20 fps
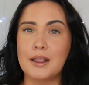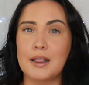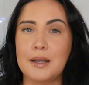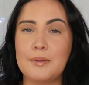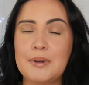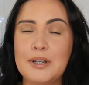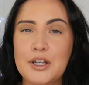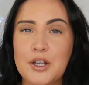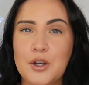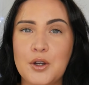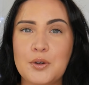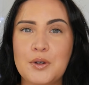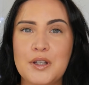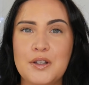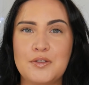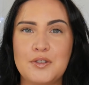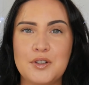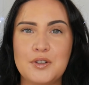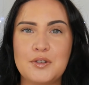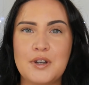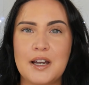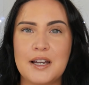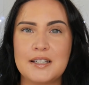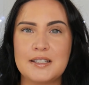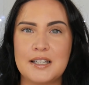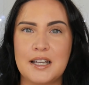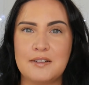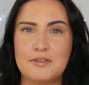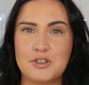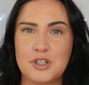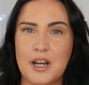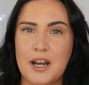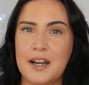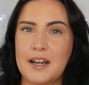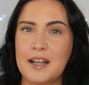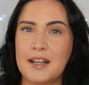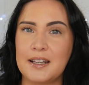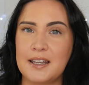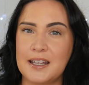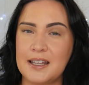Let me know if you guys have
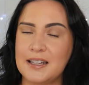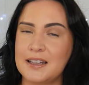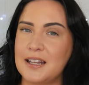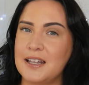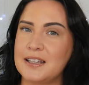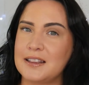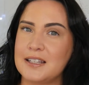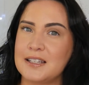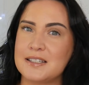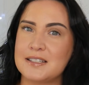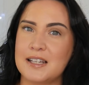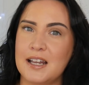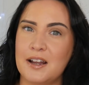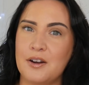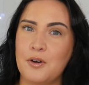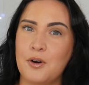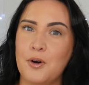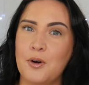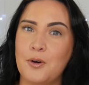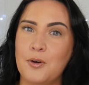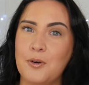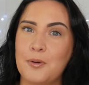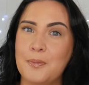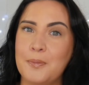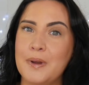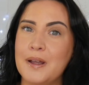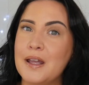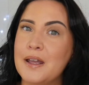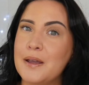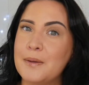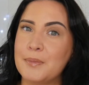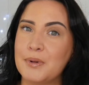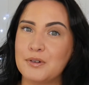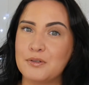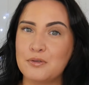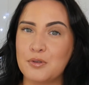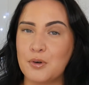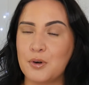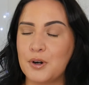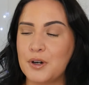tried a kit like this at home
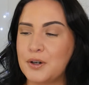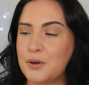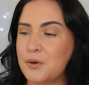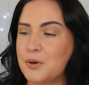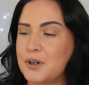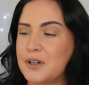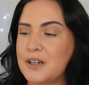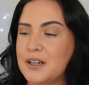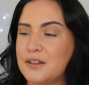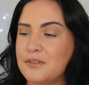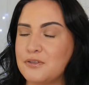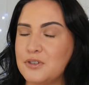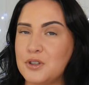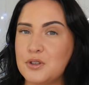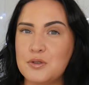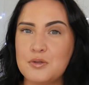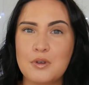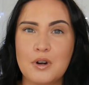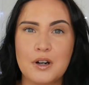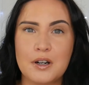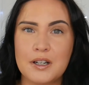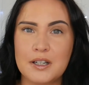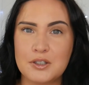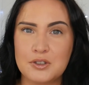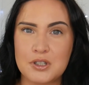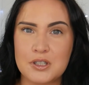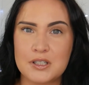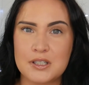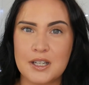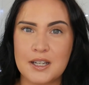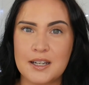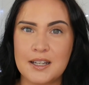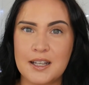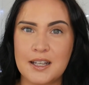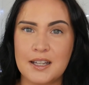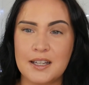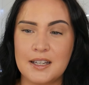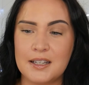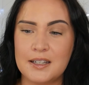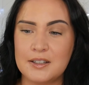before, or if you are interested
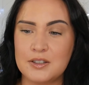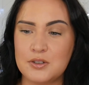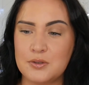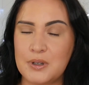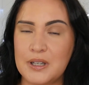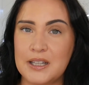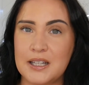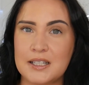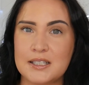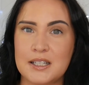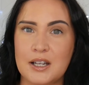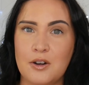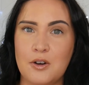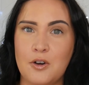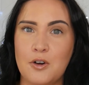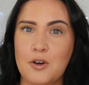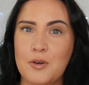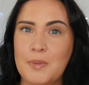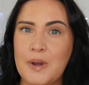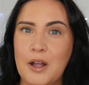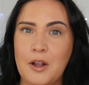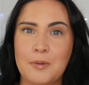in doing this at home.